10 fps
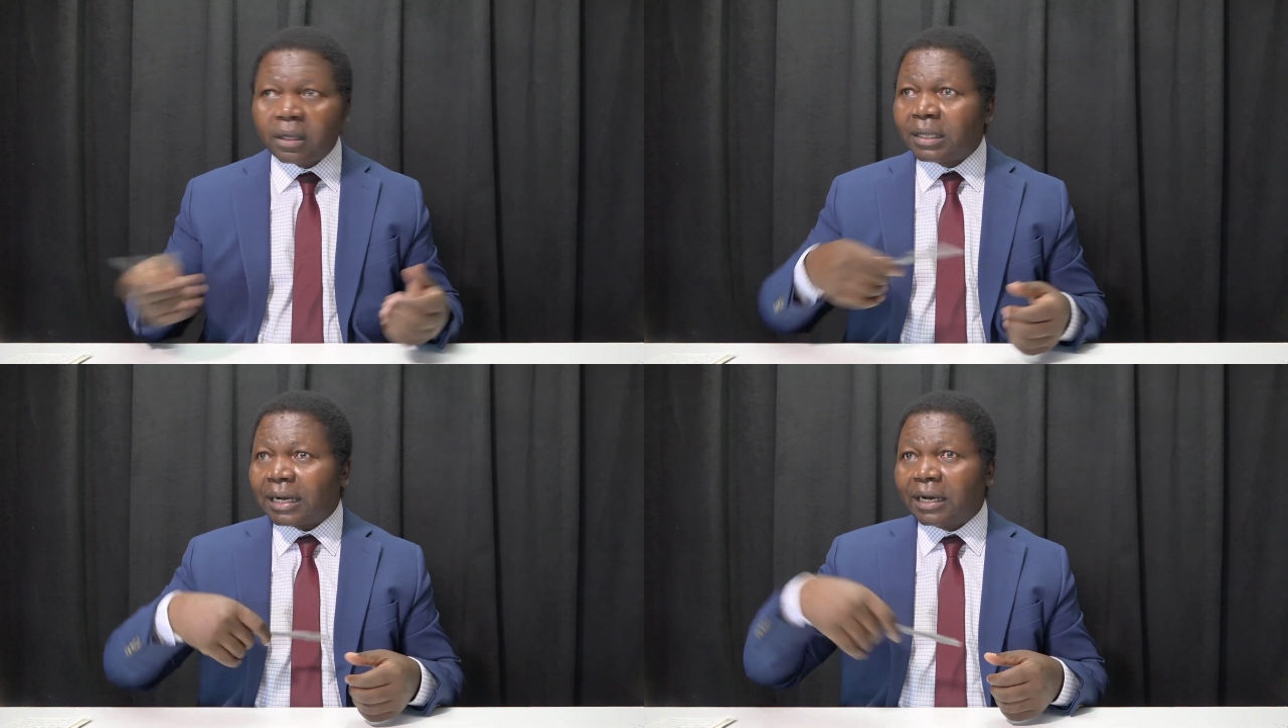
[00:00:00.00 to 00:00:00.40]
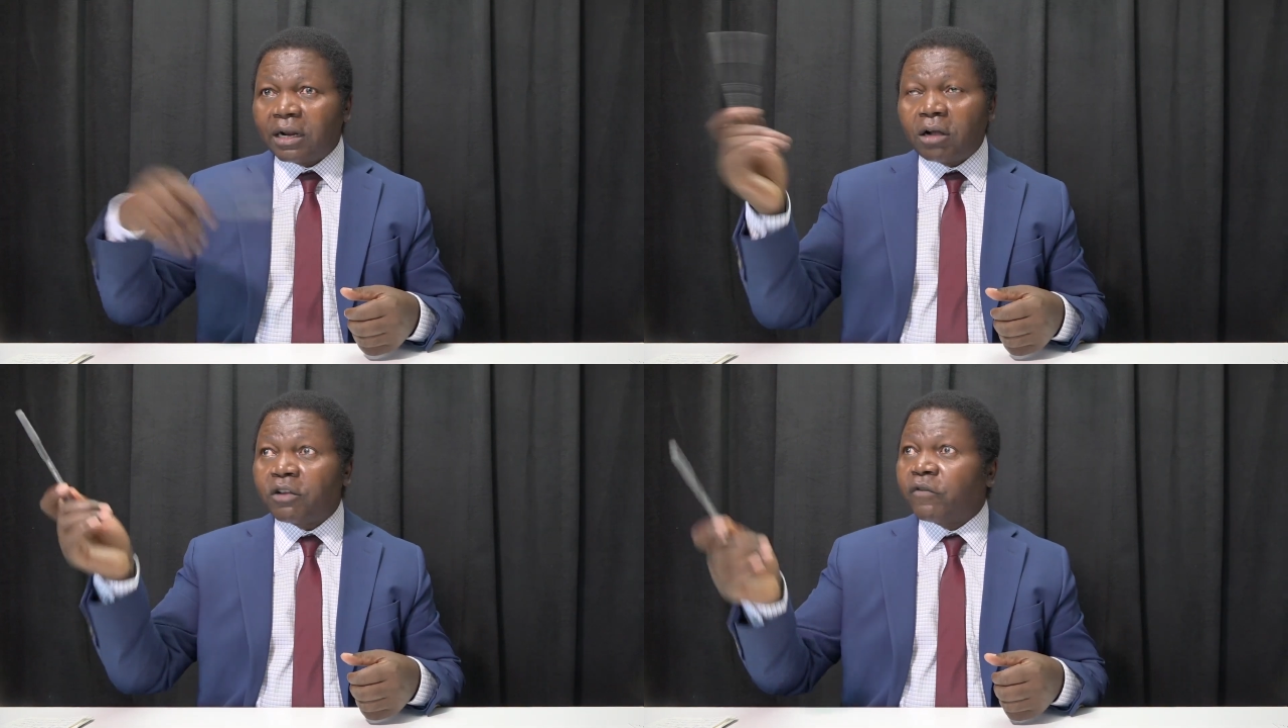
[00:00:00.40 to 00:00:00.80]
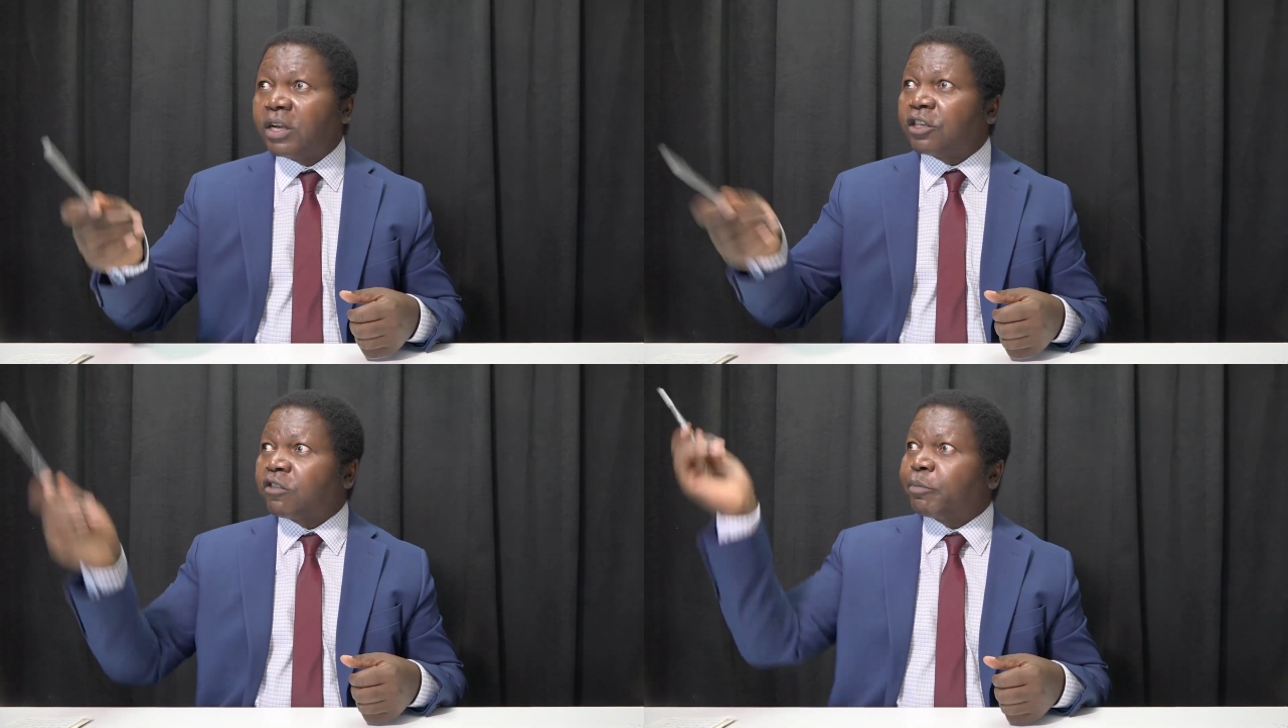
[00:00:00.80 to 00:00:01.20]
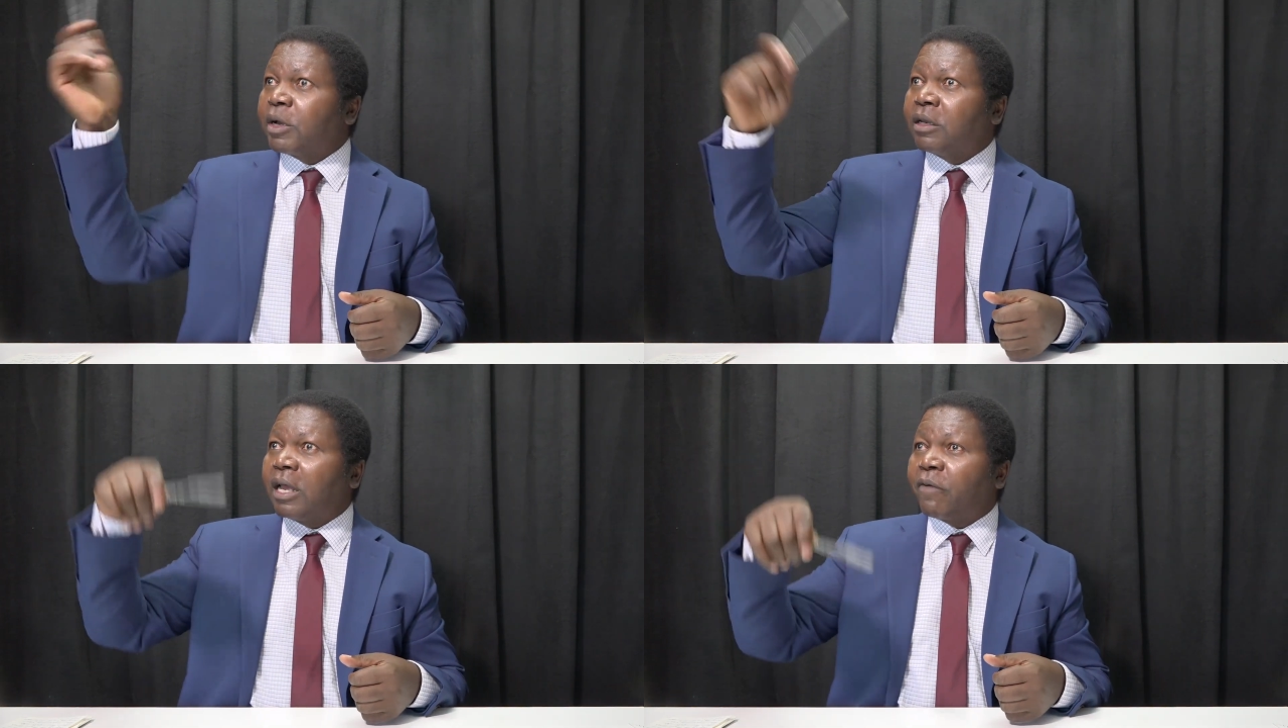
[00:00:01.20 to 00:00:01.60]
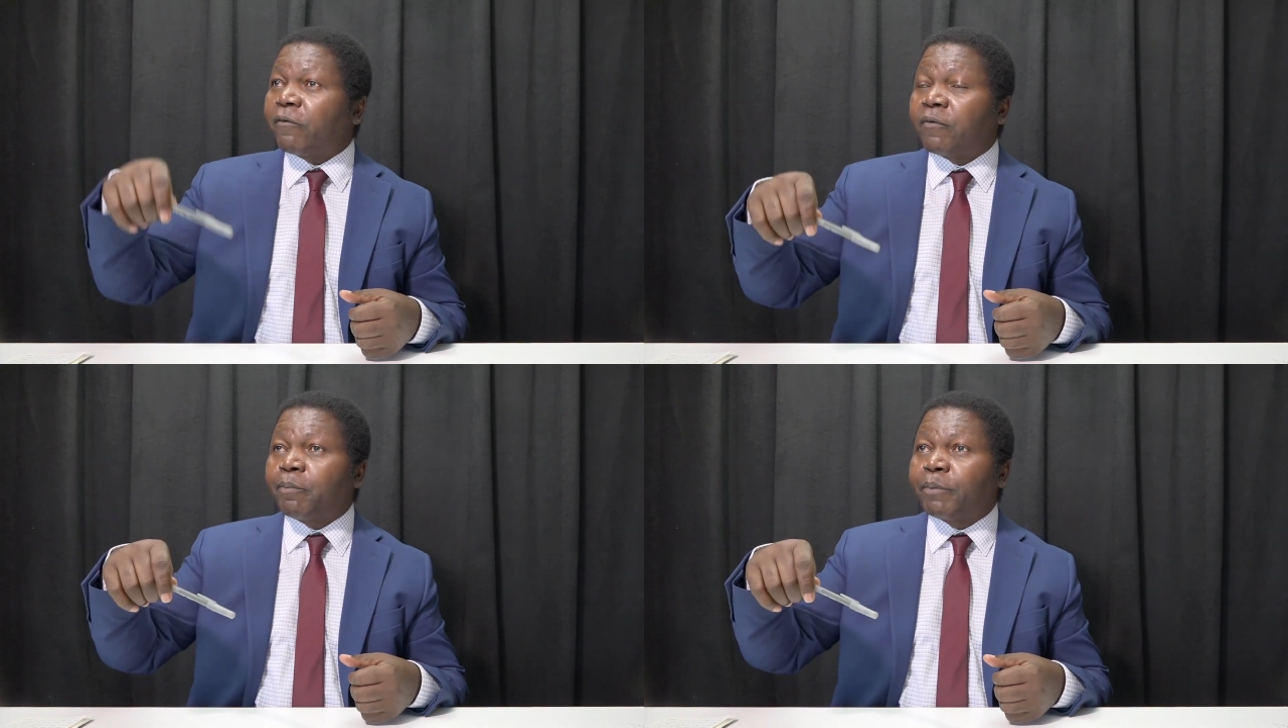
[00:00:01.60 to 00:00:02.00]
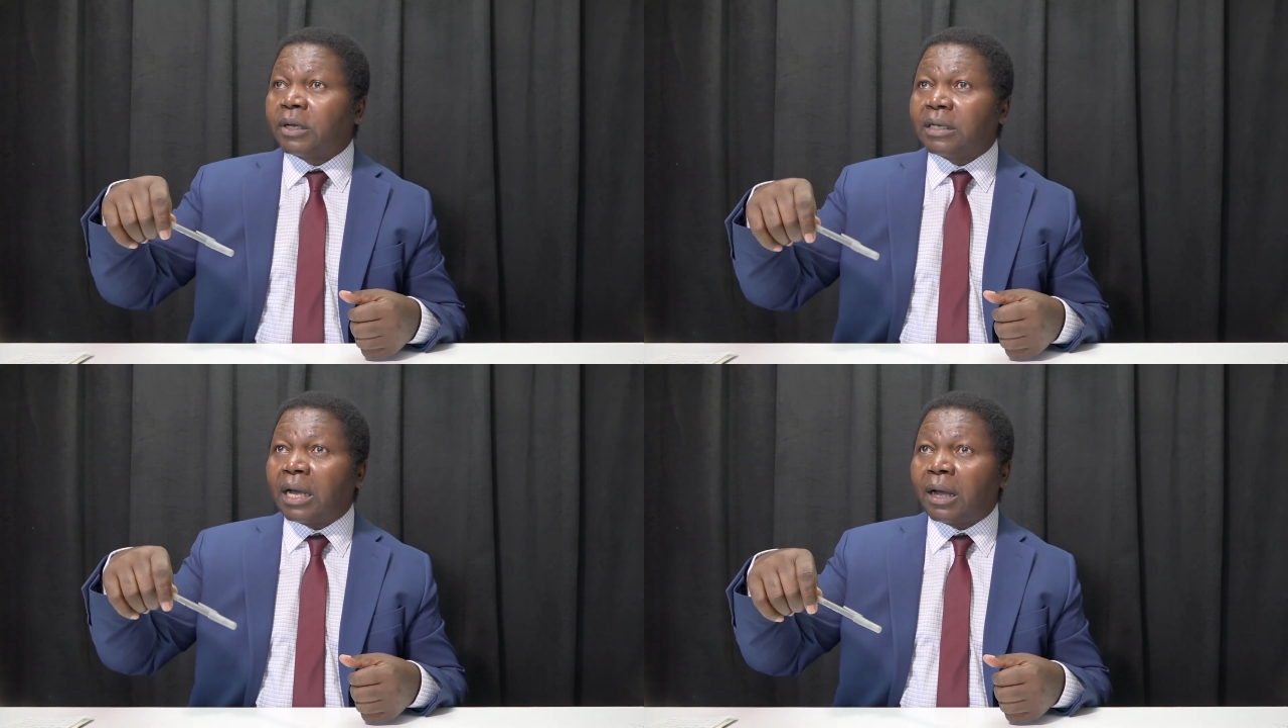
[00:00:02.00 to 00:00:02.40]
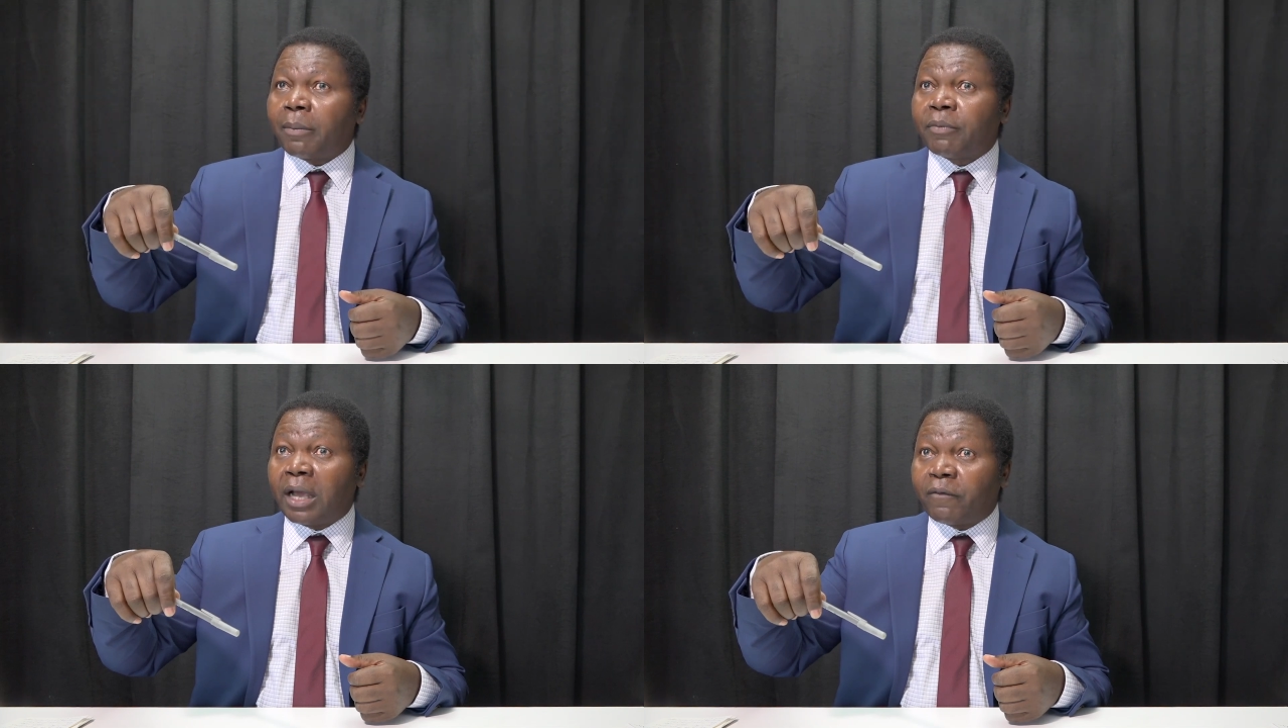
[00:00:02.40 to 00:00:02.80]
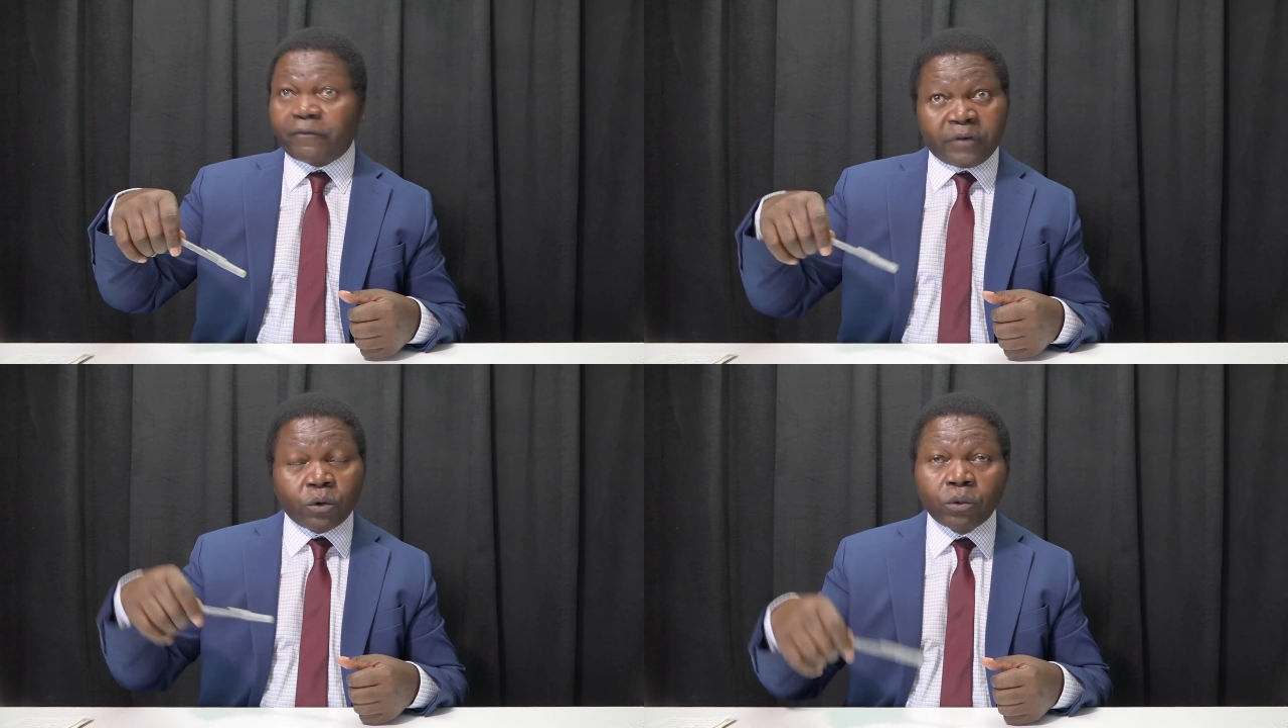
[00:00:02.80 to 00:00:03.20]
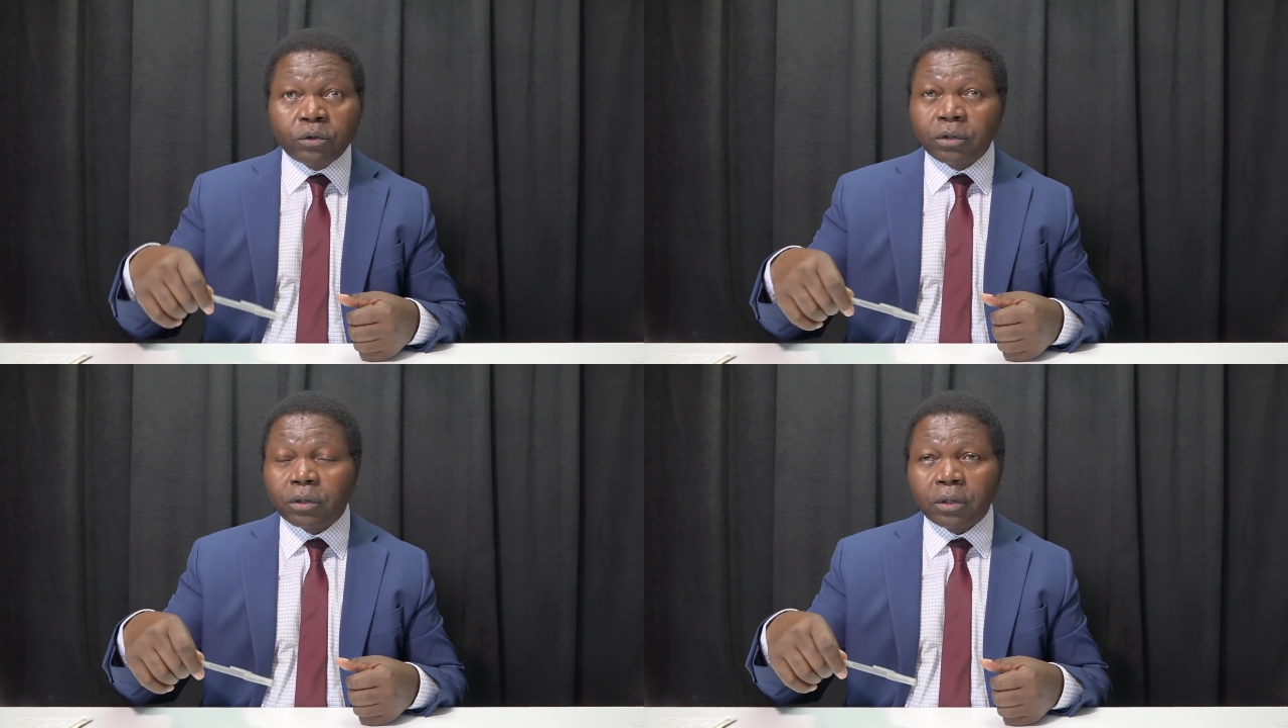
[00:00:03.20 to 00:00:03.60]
They cleared all the villages, burned their food,